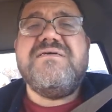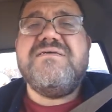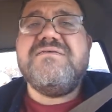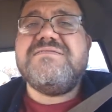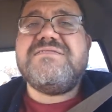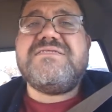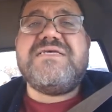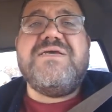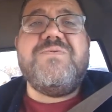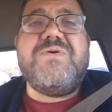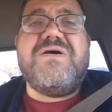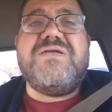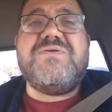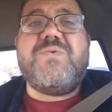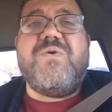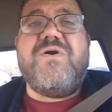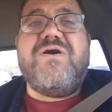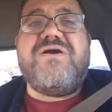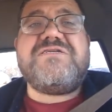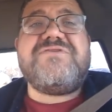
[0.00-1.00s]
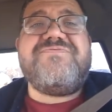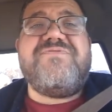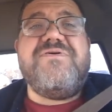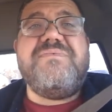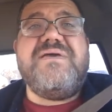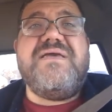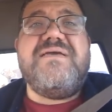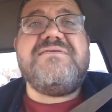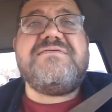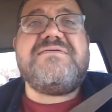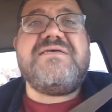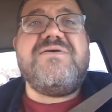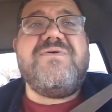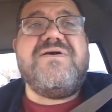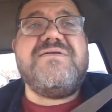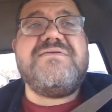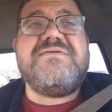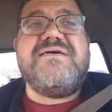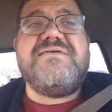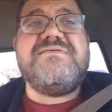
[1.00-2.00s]
See what works for me, see
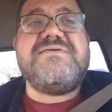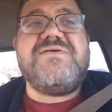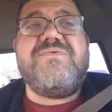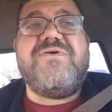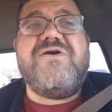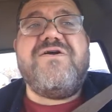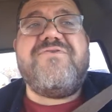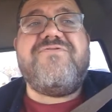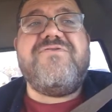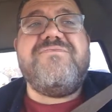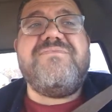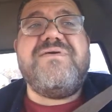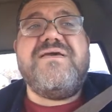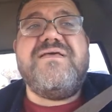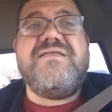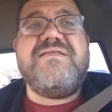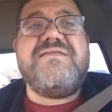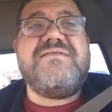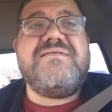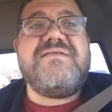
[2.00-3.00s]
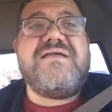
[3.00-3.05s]
what doesn't work for me.